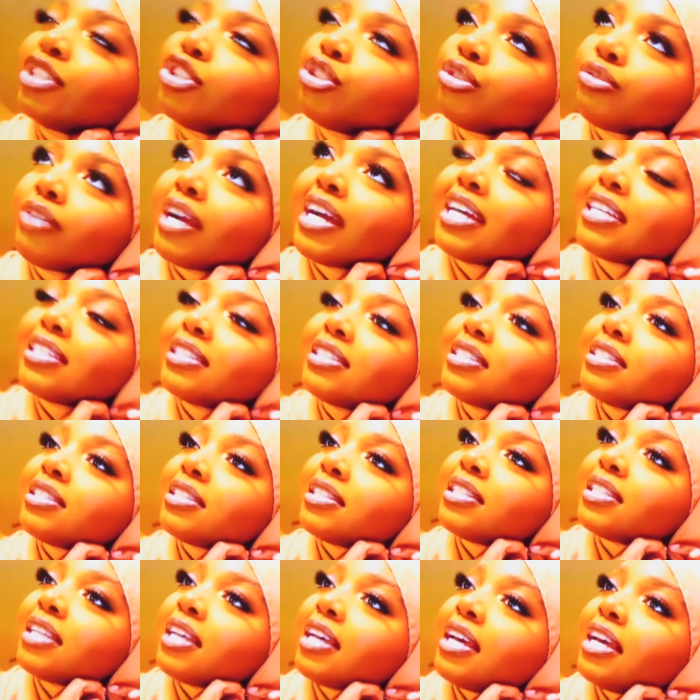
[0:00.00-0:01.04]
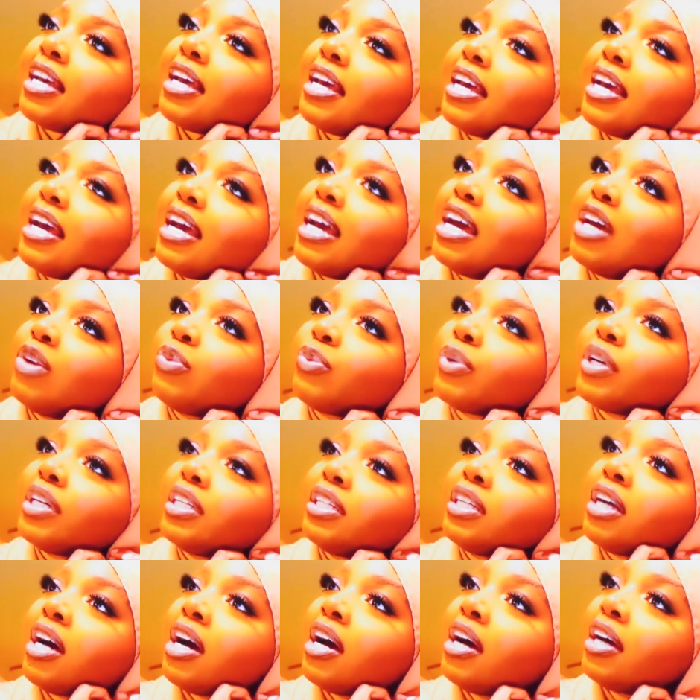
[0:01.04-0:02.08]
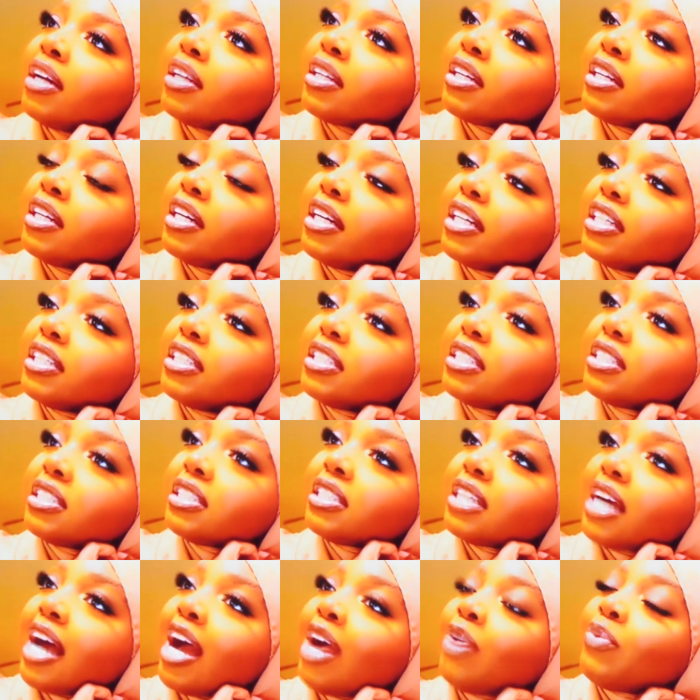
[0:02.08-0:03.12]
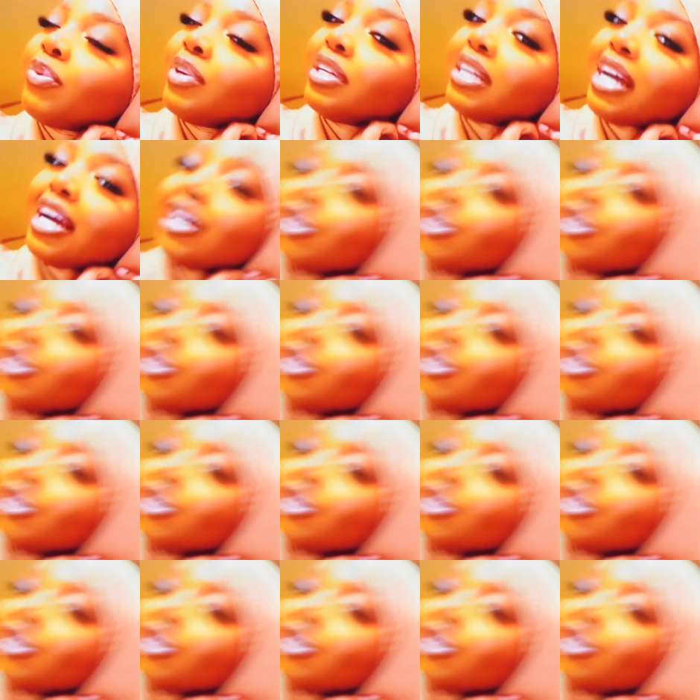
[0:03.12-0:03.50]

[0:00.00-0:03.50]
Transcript: do I gotta be a Muslim to wear it? I don't know.